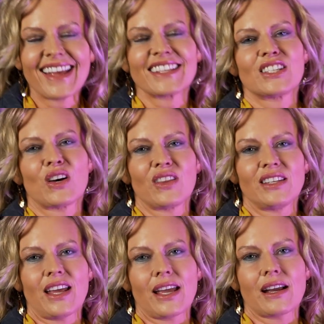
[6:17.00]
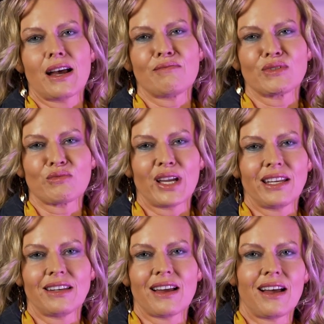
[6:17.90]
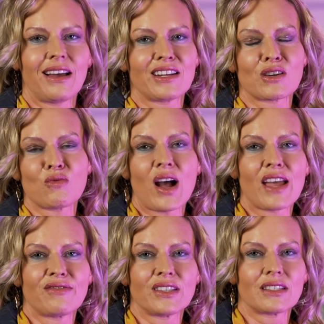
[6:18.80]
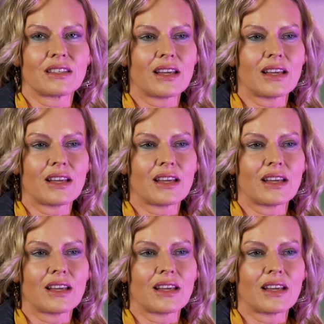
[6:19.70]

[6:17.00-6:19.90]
So the day comes when your wife is